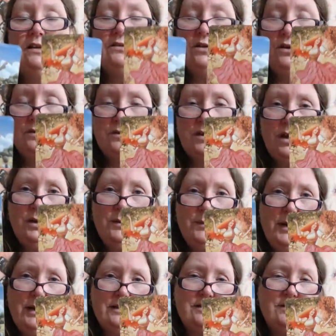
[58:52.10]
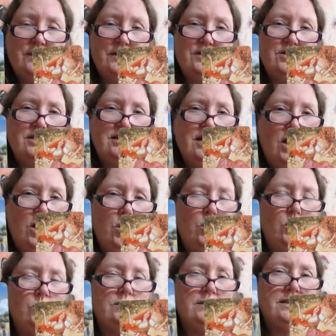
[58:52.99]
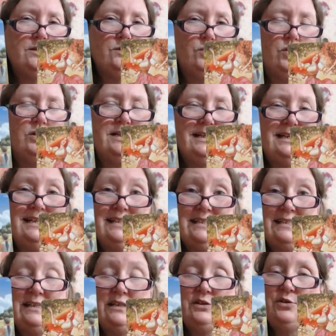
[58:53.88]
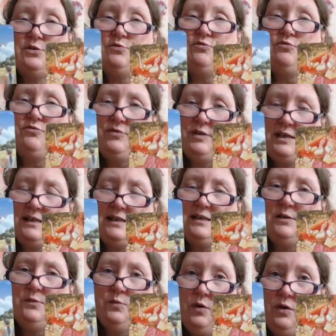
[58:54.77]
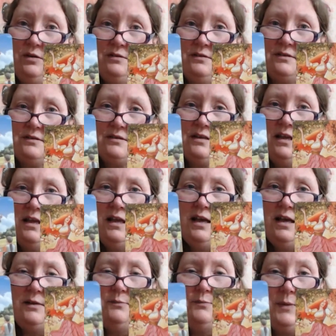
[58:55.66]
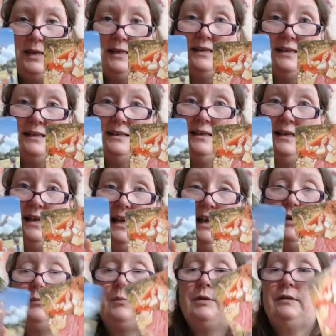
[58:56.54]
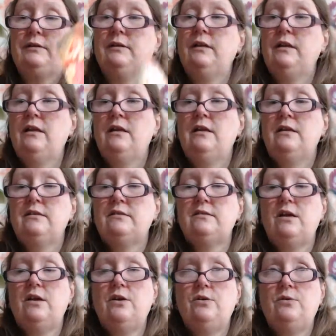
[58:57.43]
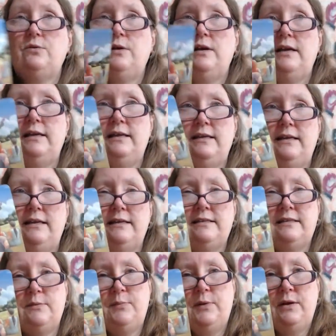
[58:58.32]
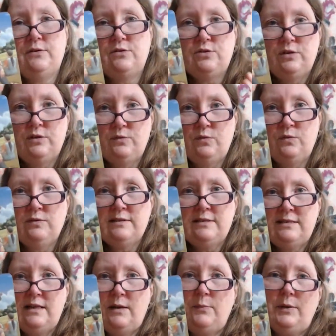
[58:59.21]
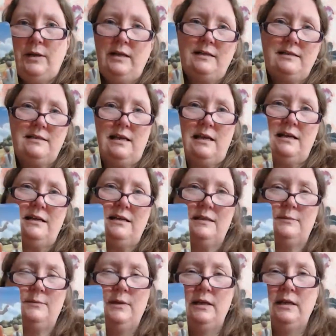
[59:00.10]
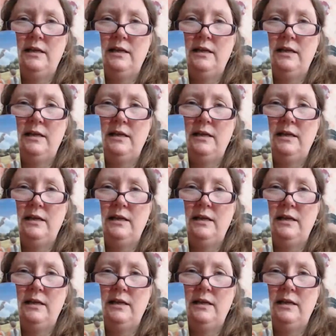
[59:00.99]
So go back to actually holding what it is that you really want and making it happen. So it's about doing one step at a time